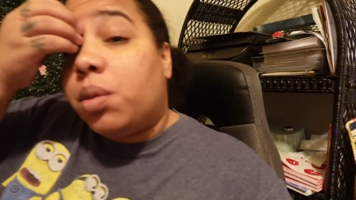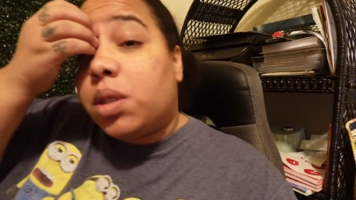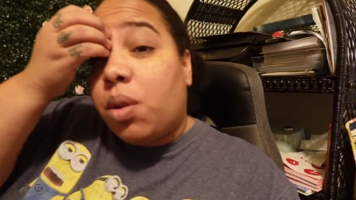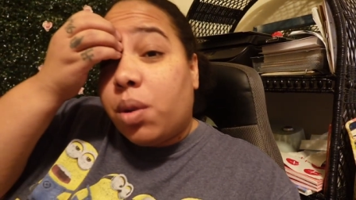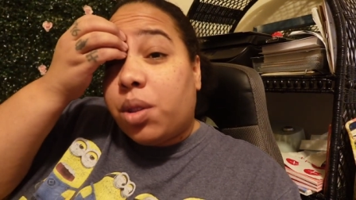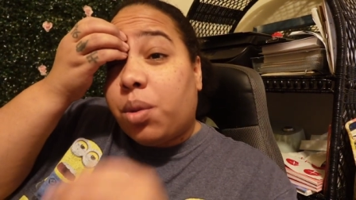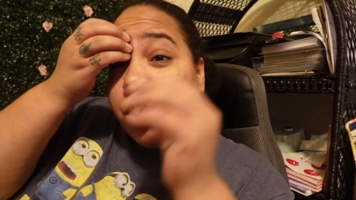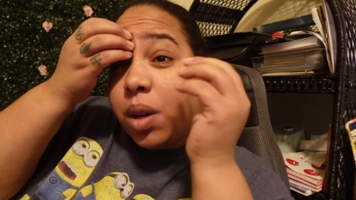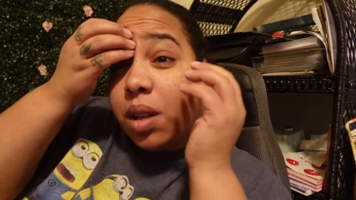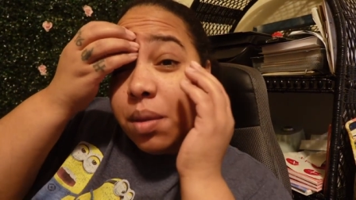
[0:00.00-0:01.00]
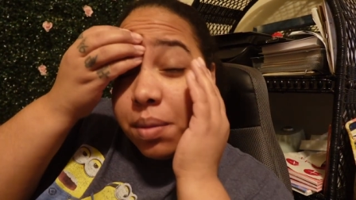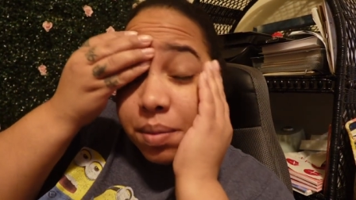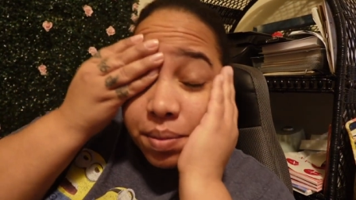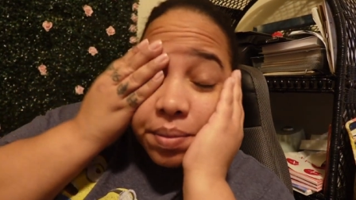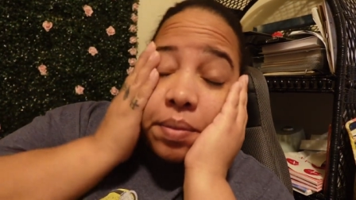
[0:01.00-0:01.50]
was going through it.
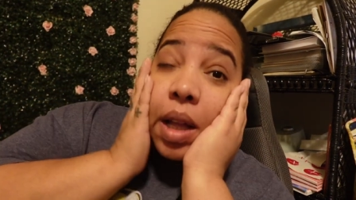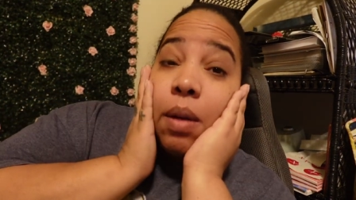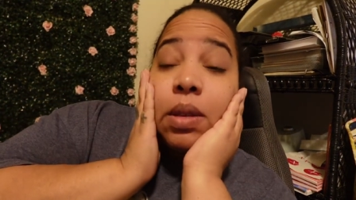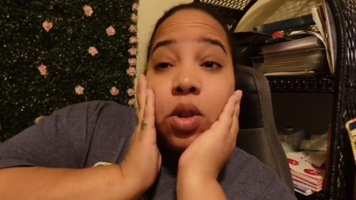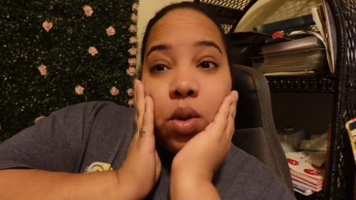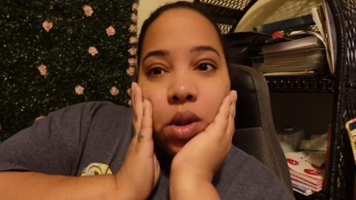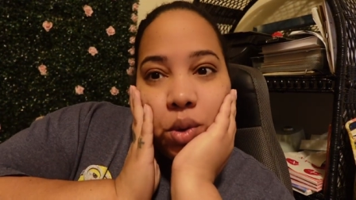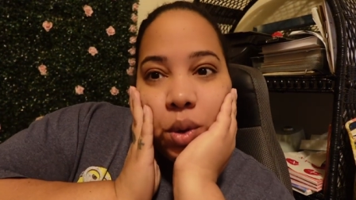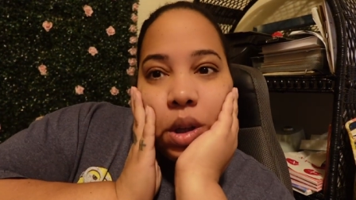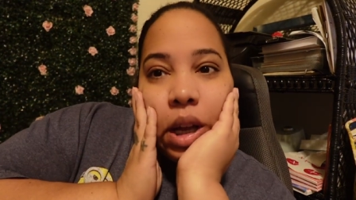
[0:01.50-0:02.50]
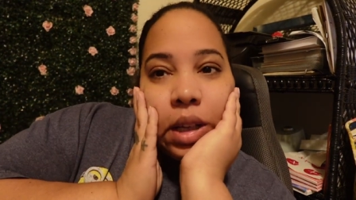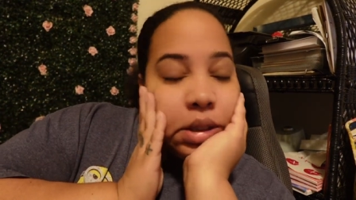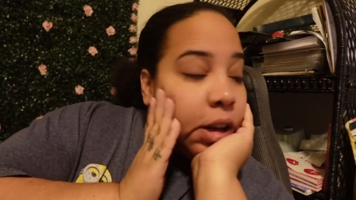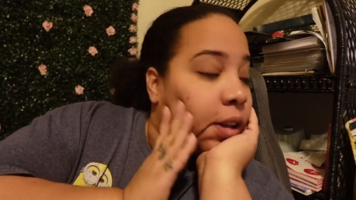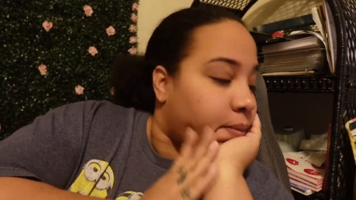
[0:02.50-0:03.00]
I was going through it last
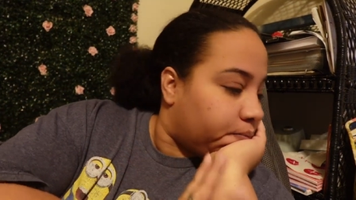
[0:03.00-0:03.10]
night.